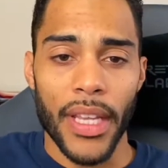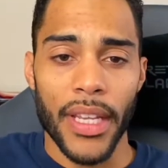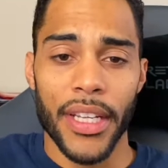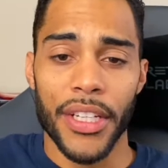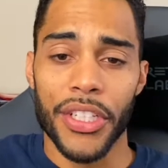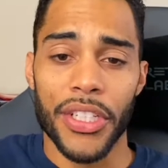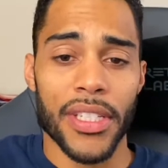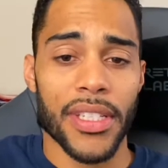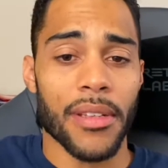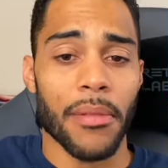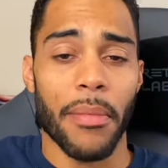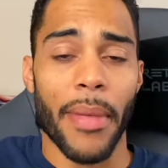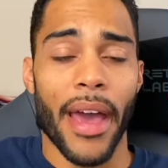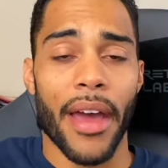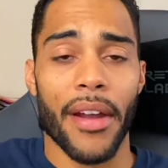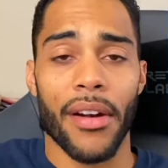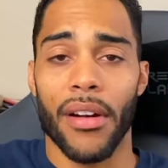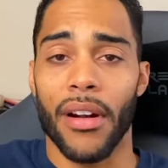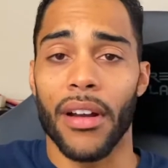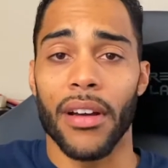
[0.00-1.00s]
It's just a
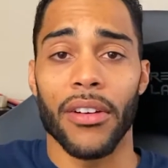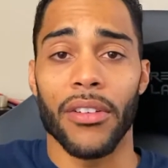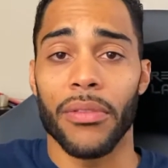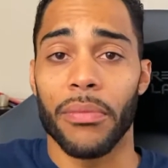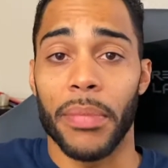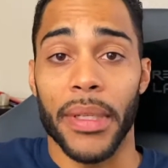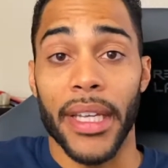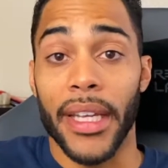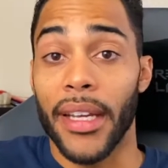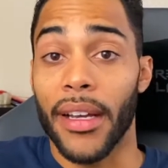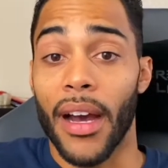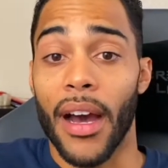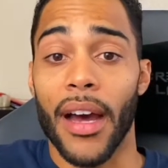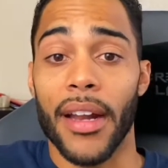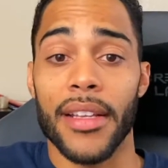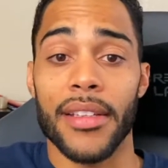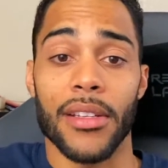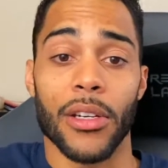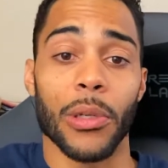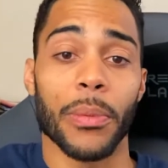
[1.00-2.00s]
matter of being
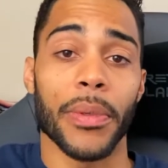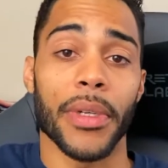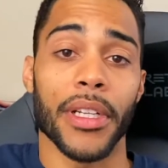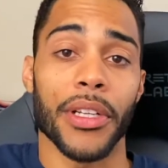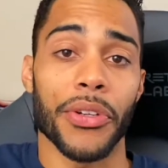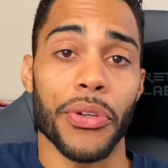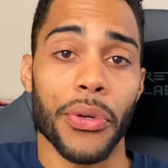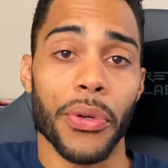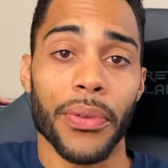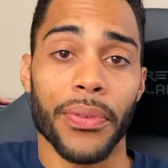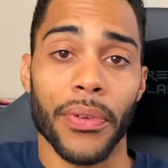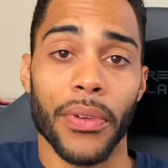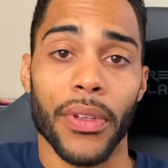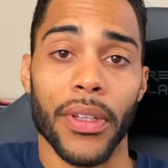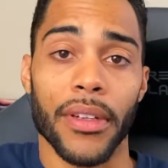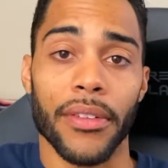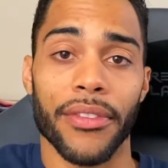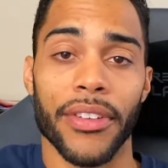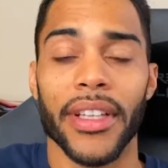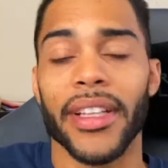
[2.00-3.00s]
honest, open, and truthful,
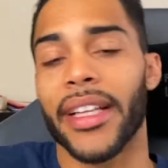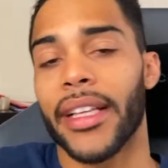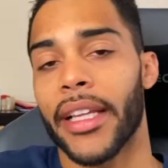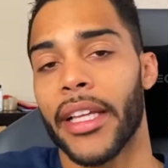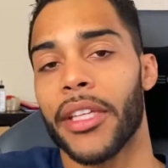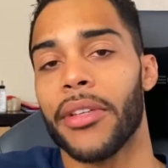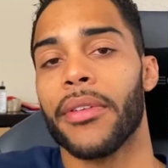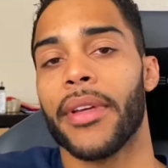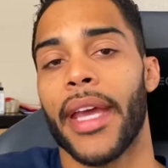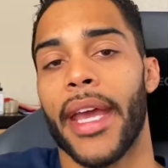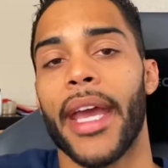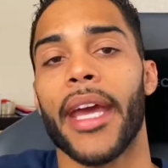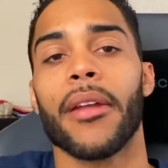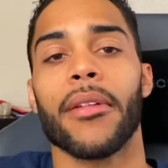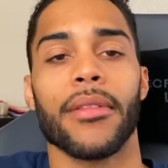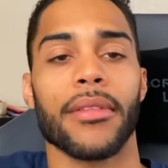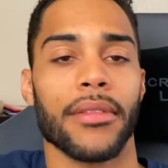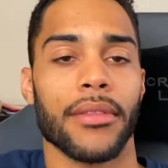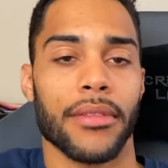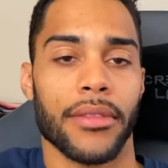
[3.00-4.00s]
and feeling like you
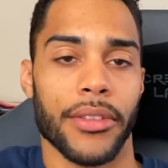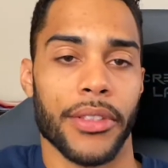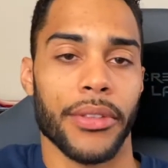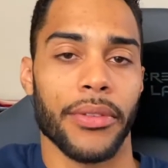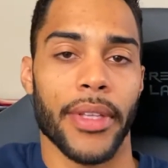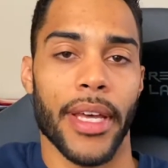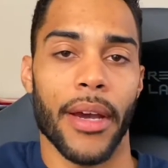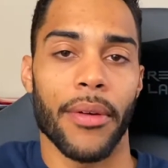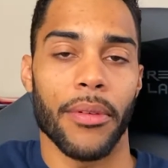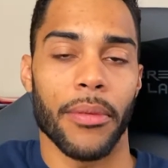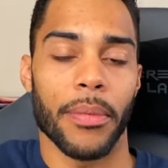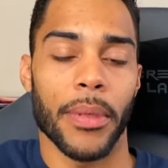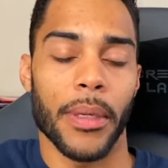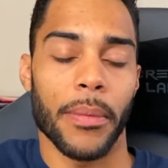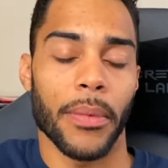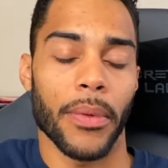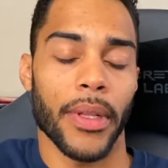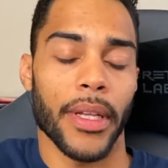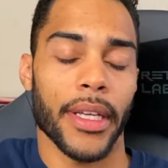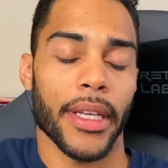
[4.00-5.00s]
can do that with
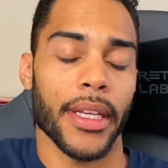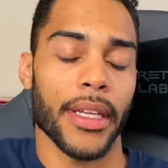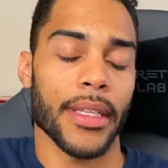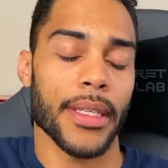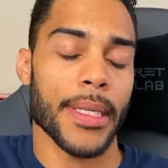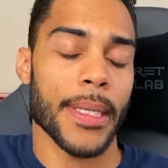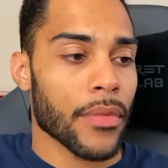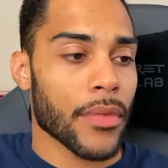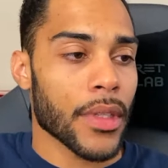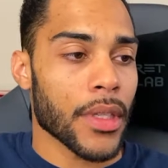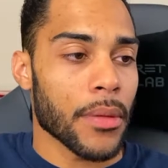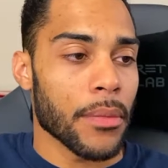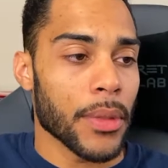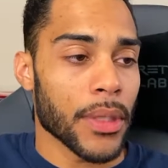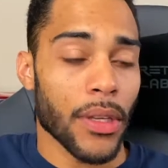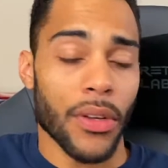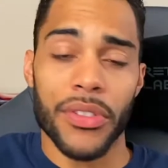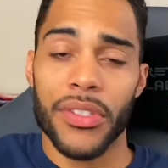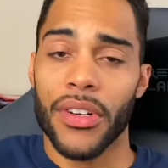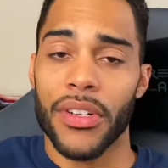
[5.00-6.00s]
people, I guess. But
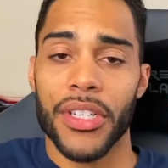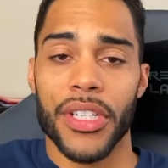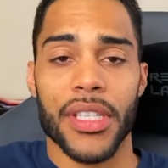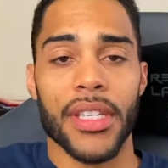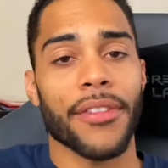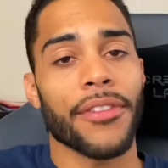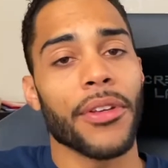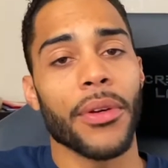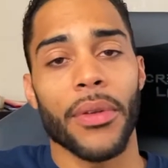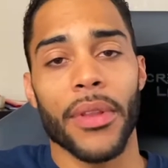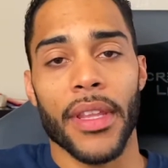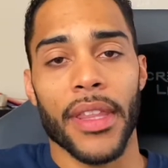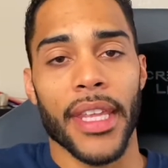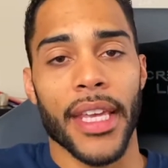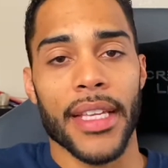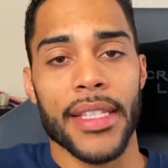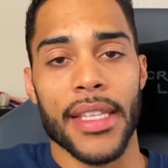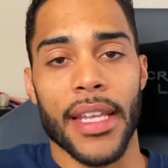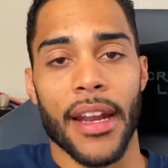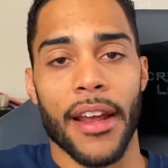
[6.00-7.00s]
those are just a few of the
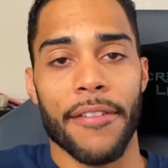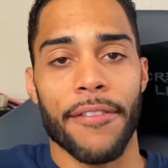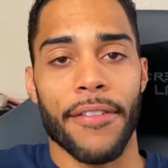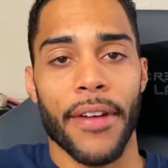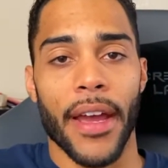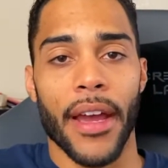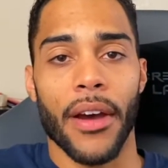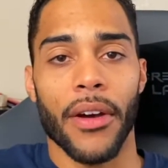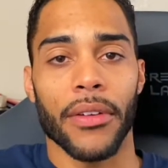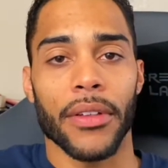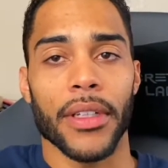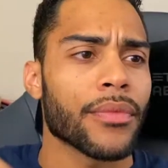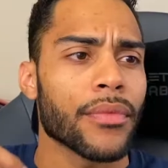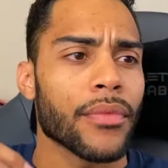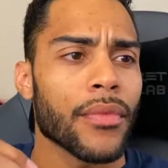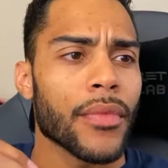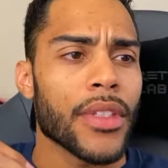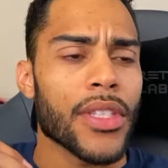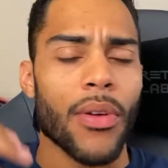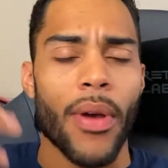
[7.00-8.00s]
things that I found.
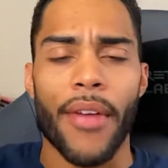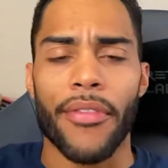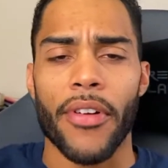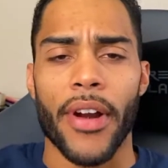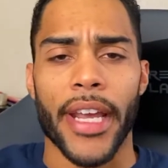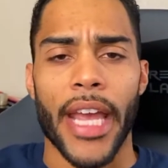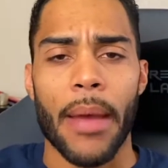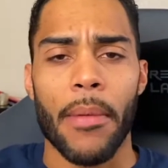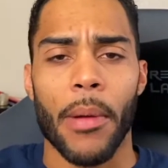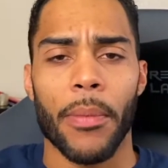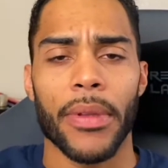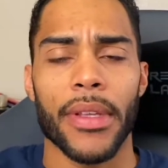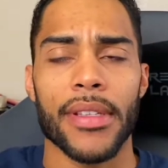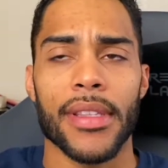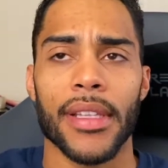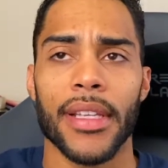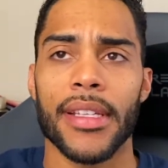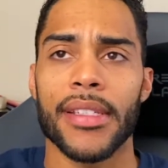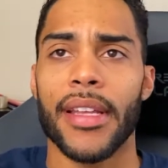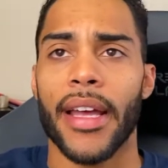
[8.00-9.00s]
So after I came up with this
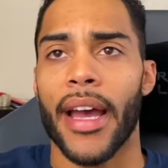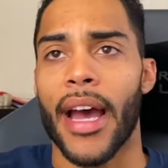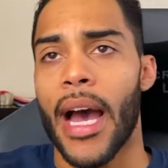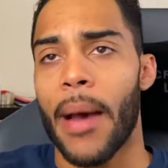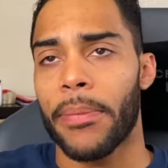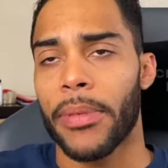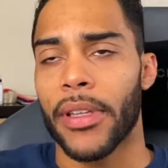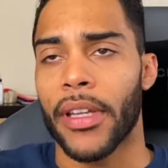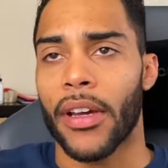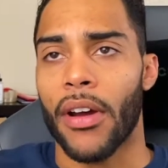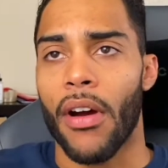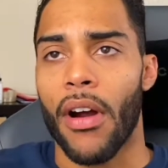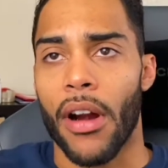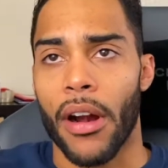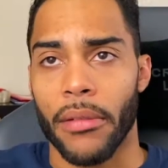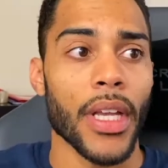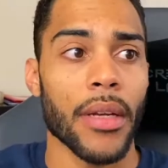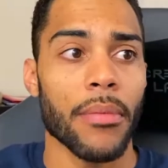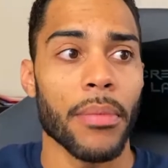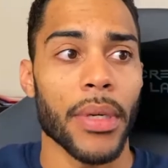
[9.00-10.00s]
list, I hopped in the
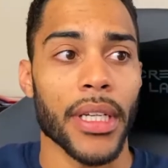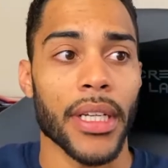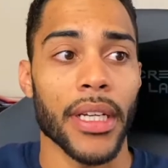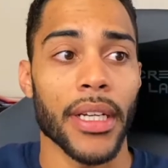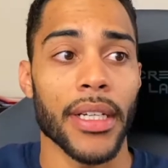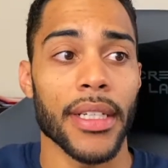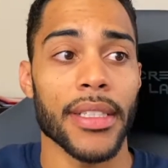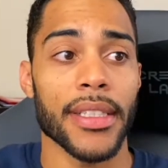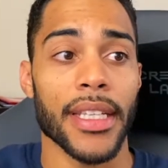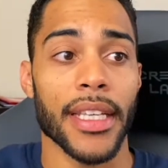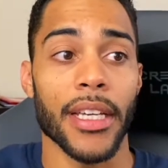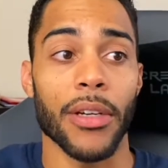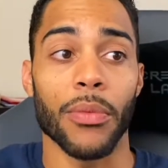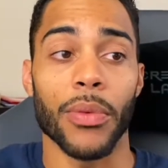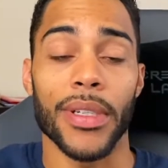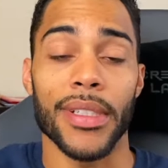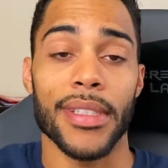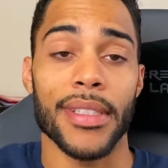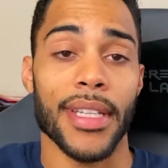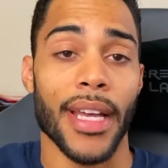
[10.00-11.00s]
car because it
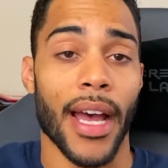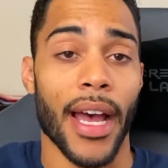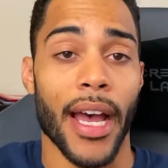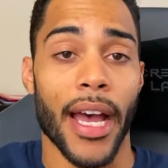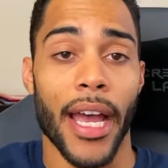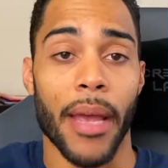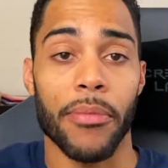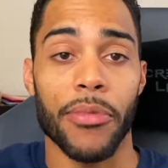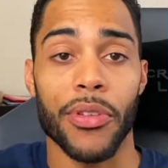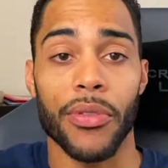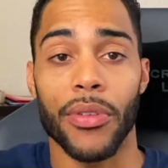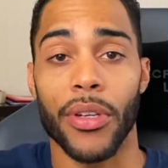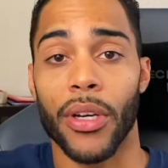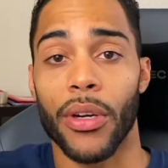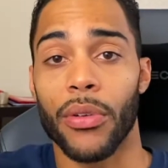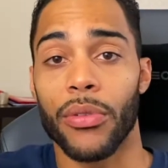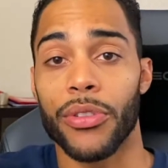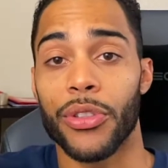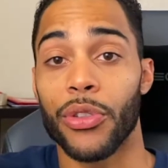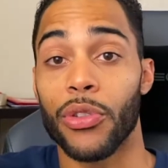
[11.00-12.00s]
was time to
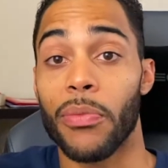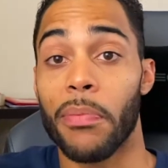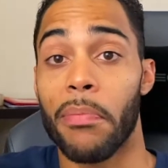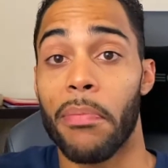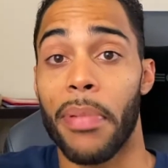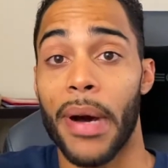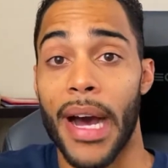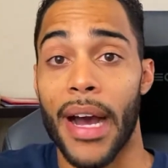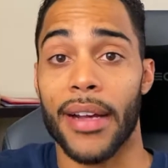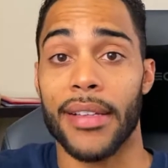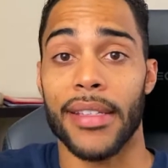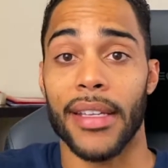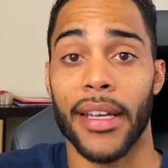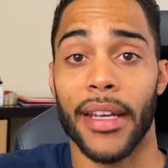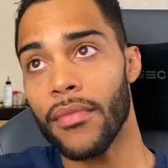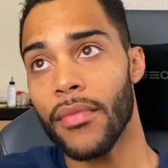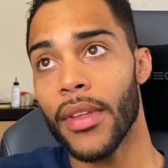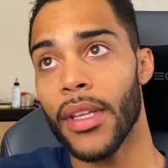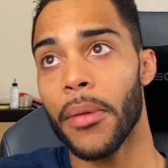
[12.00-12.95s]
go to boxing.